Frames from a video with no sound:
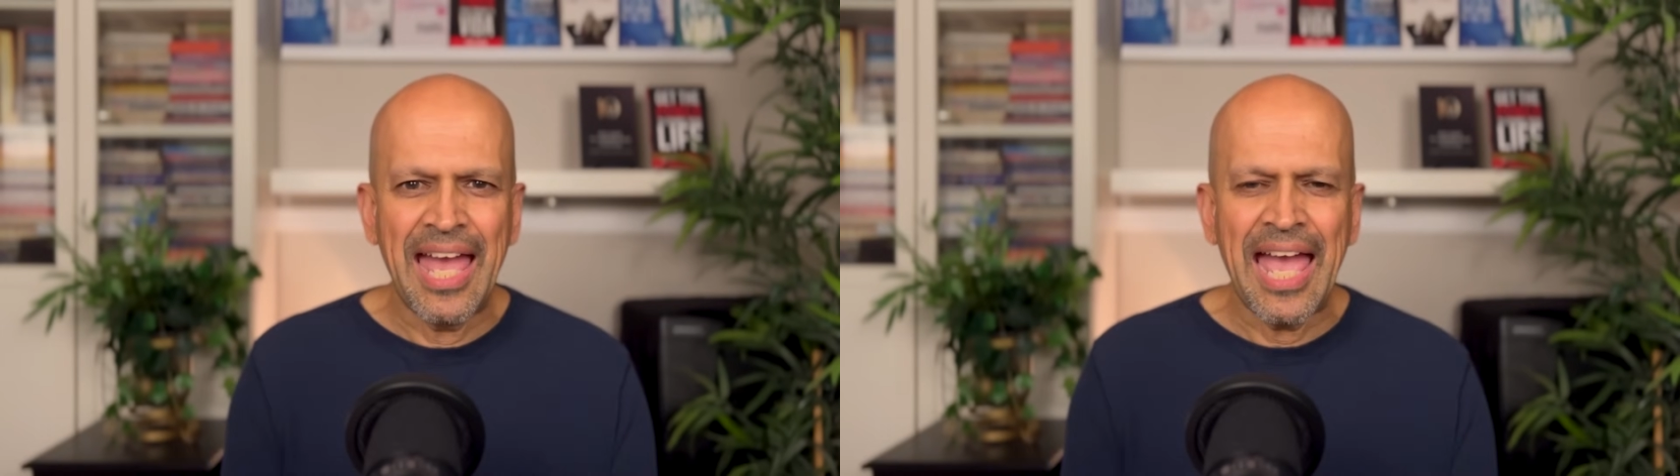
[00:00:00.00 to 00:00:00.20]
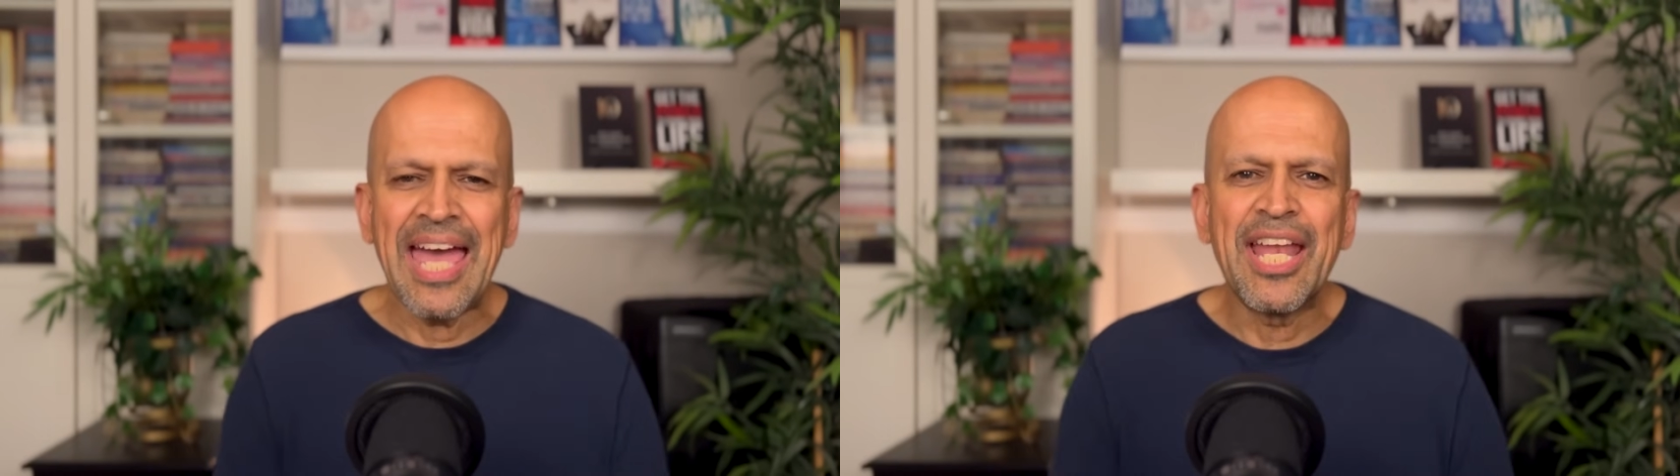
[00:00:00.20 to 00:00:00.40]

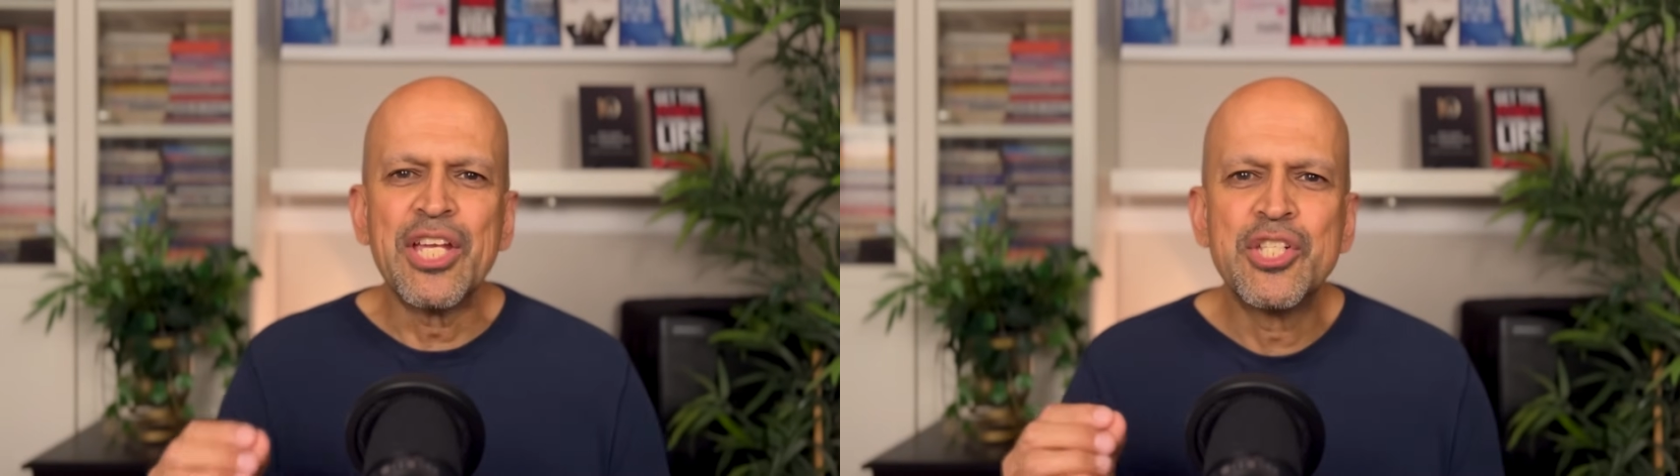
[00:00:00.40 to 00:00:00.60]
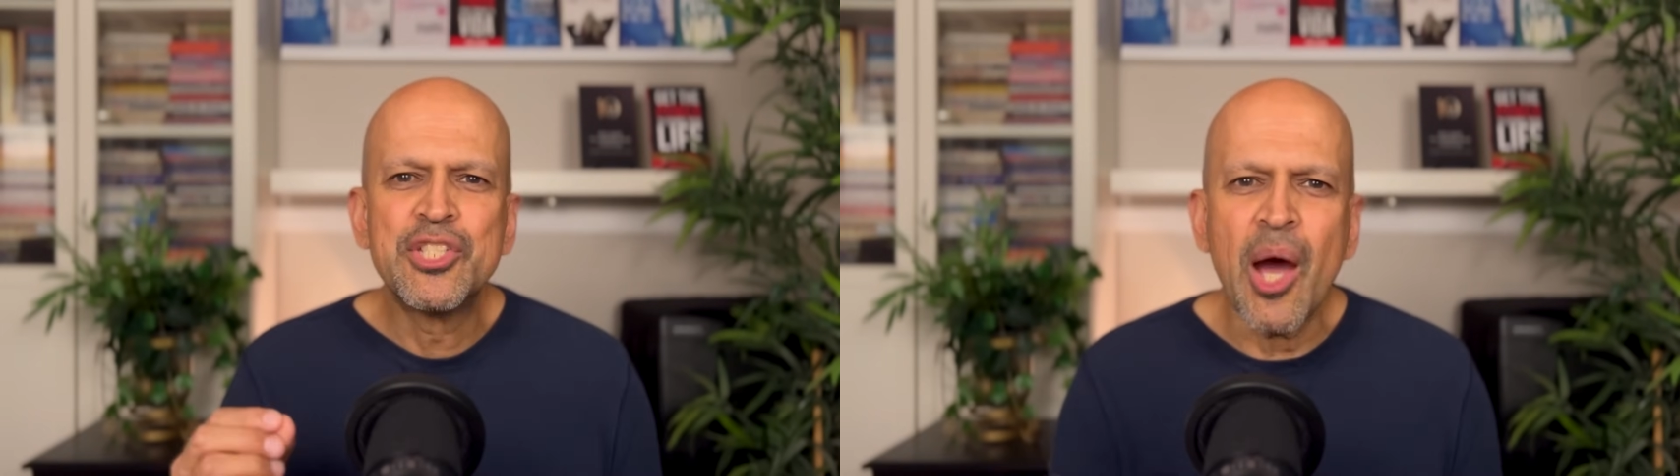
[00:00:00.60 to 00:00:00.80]
and
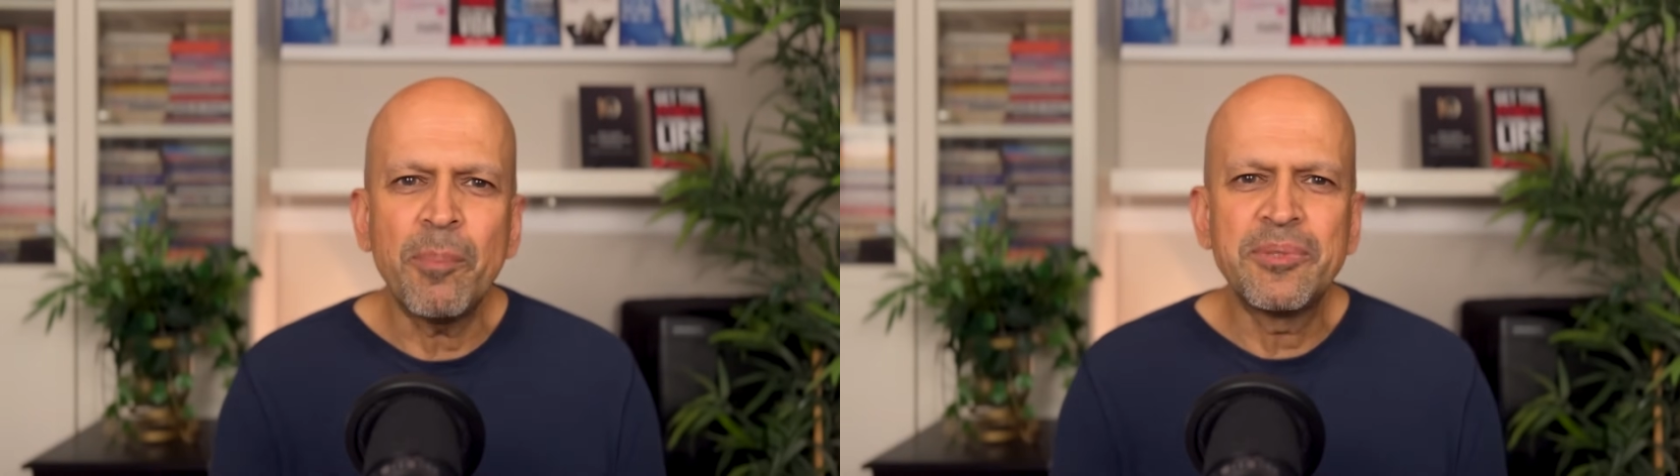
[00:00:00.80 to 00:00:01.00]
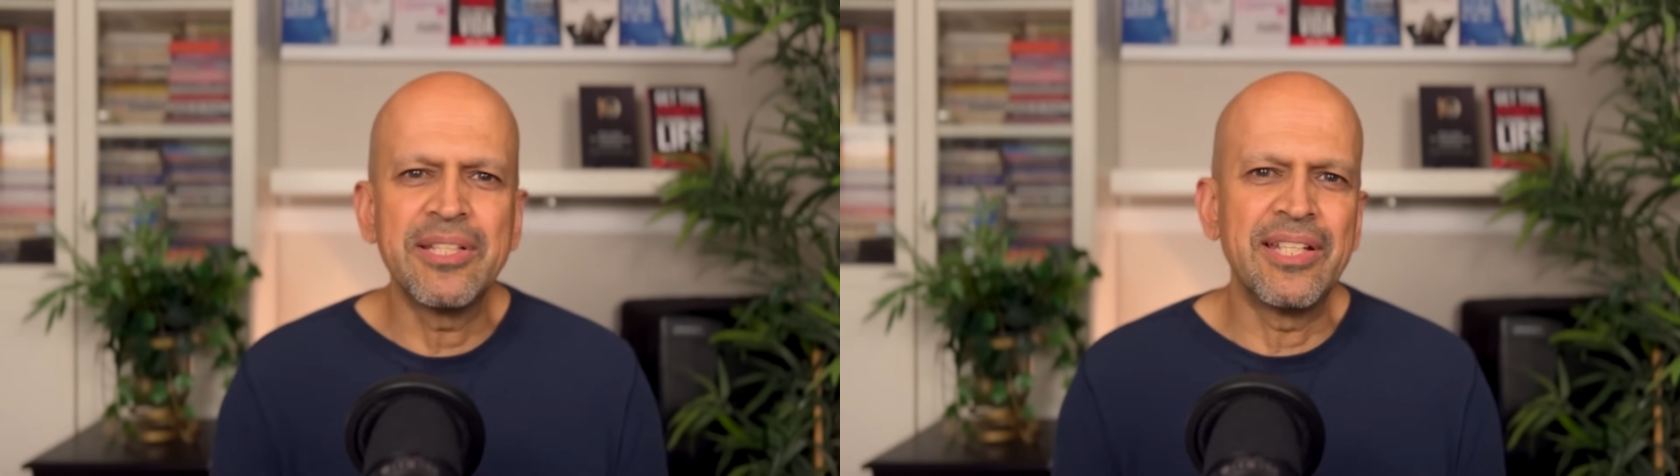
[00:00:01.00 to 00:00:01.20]

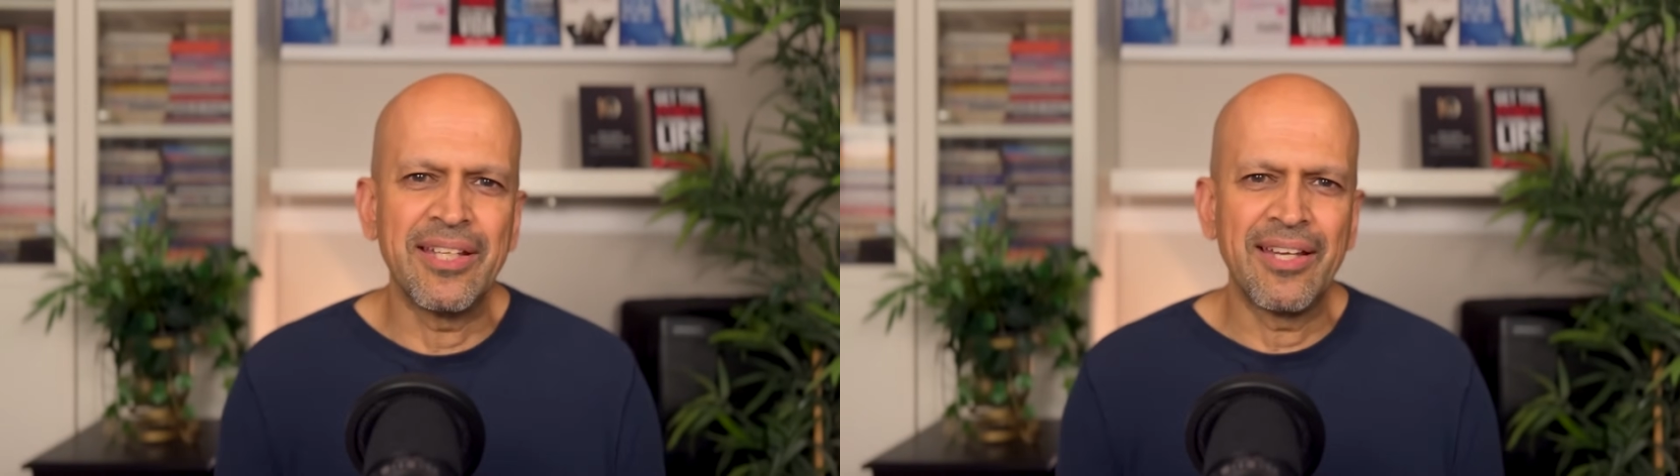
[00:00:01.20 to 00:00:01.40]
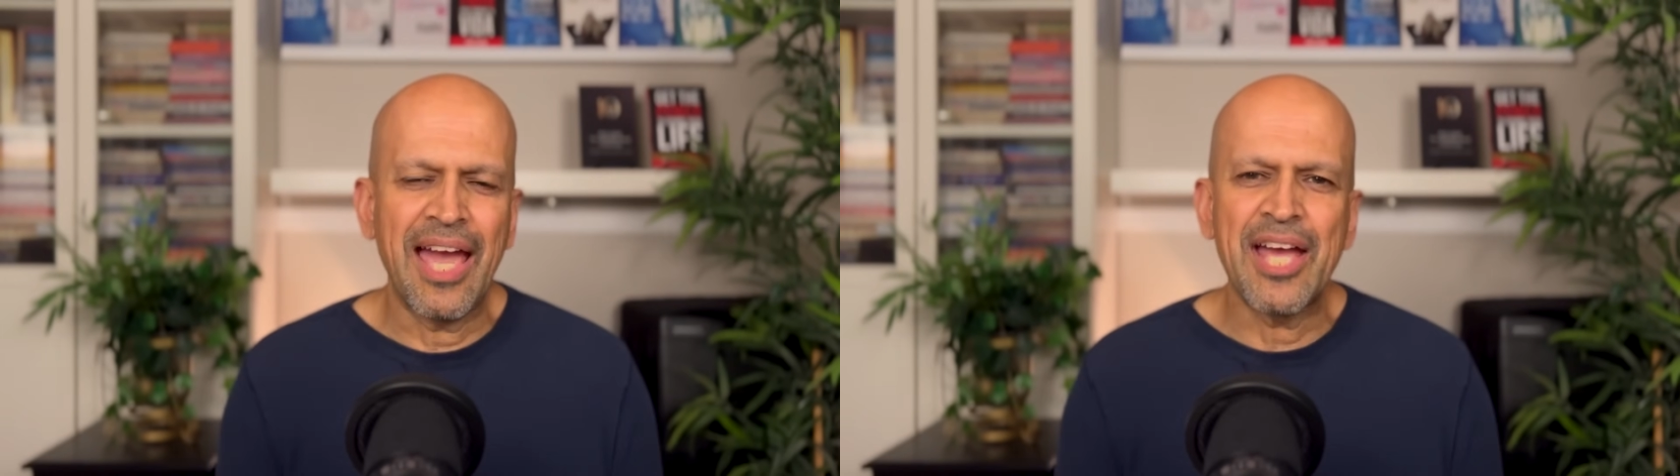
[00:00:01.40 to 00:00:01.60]
adopted
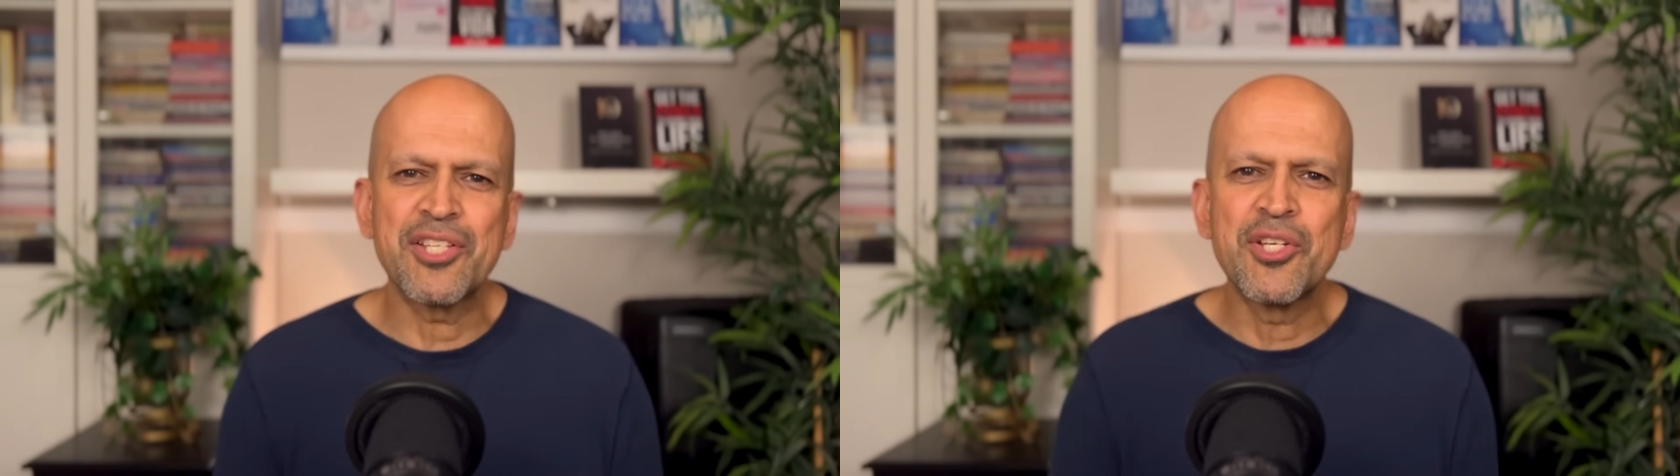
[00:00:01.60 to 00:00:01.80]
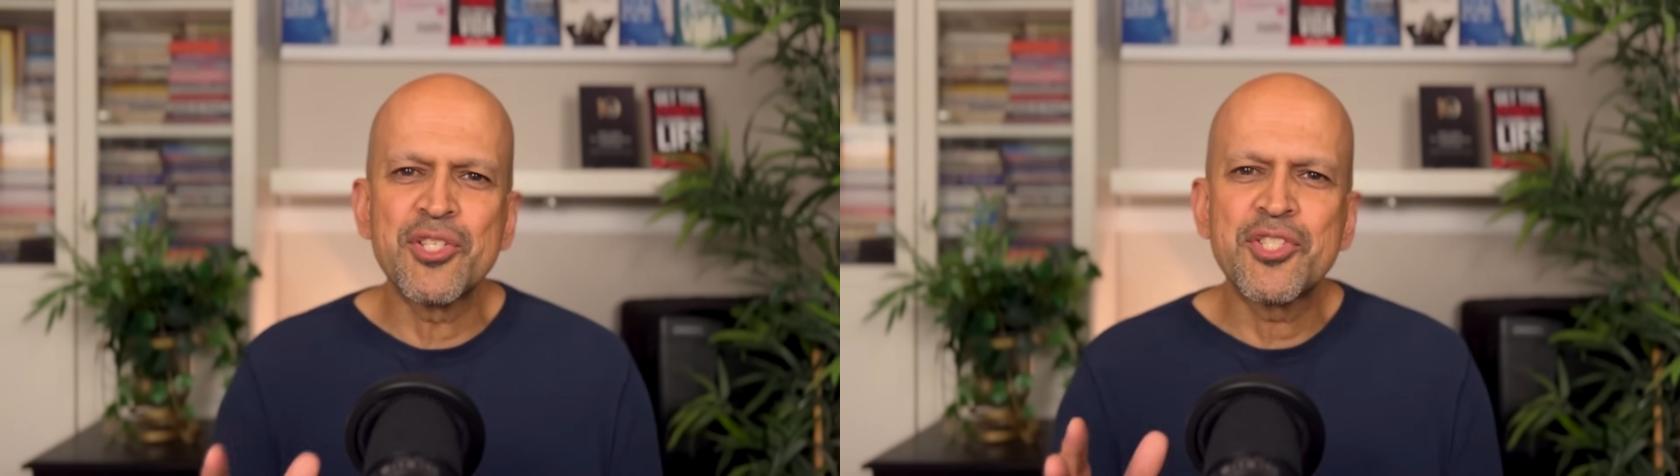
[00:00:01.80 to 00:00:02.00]
it as
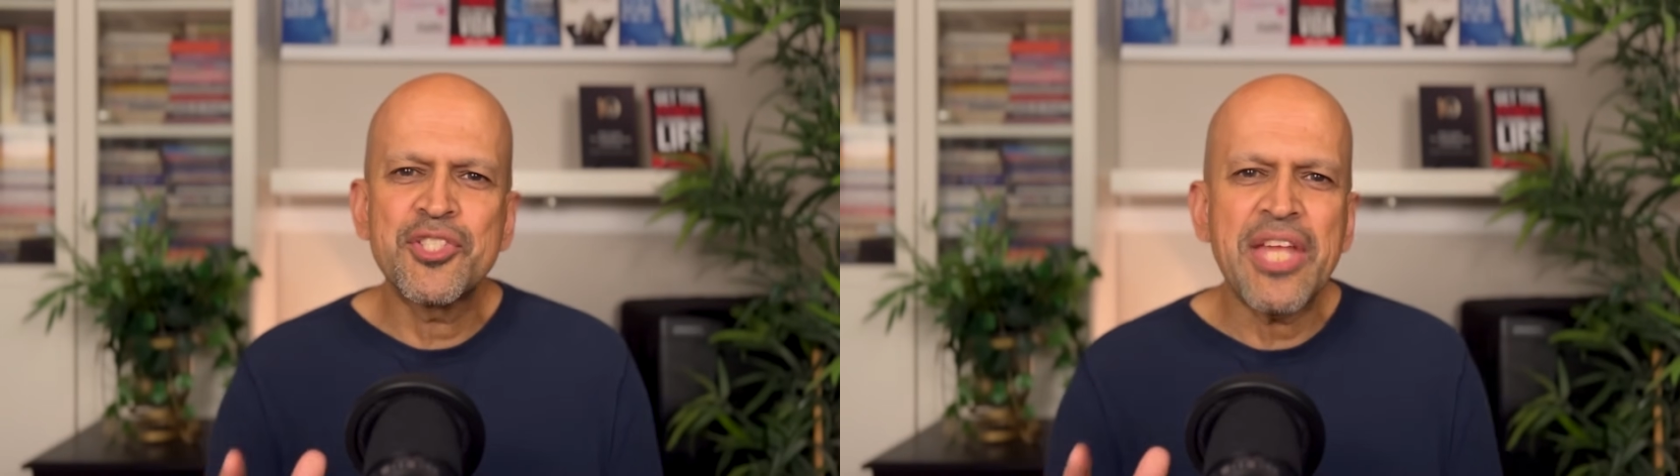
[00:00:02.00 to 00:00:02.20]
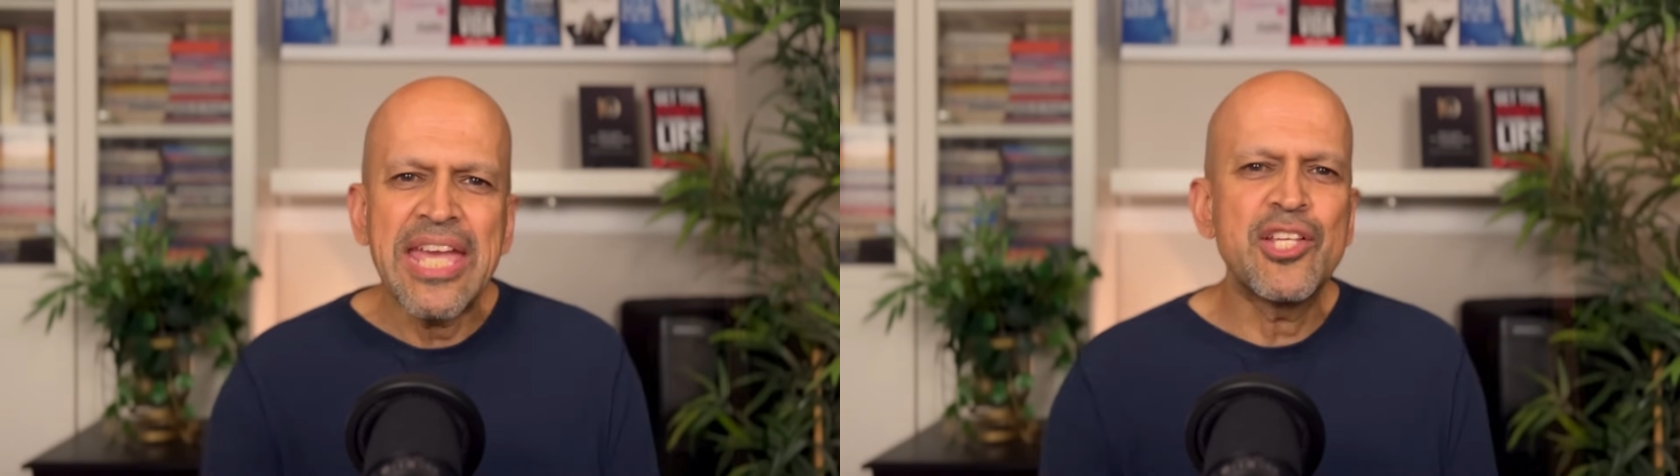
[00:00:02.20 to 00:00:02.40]
her
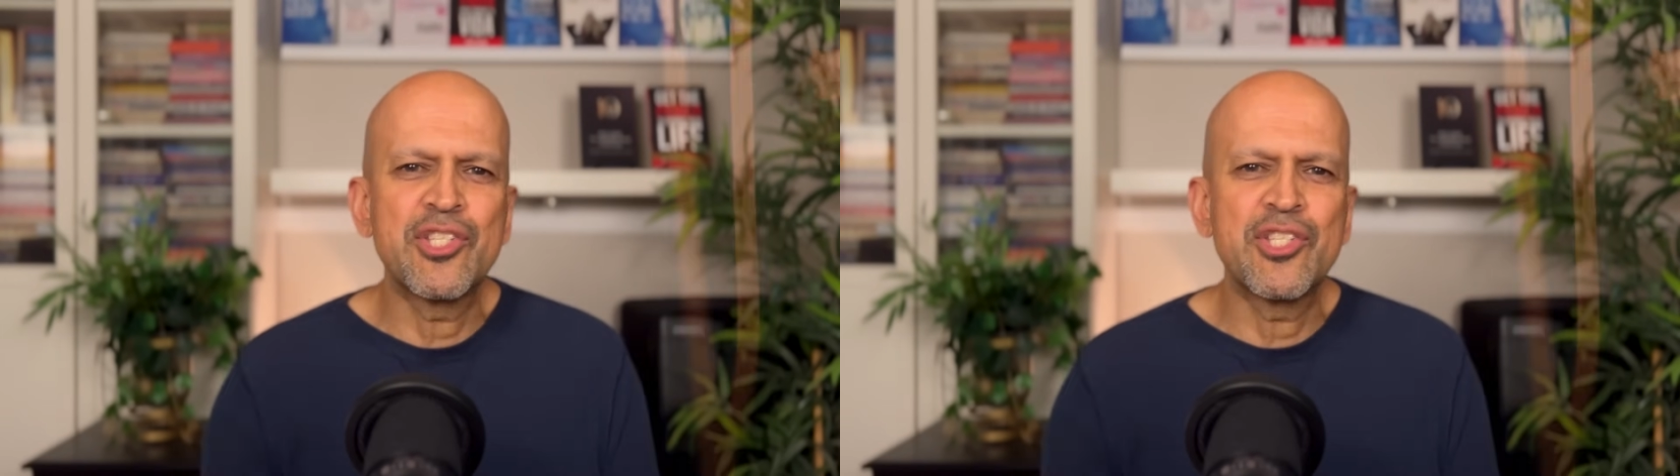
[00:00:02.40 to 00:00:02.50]
stage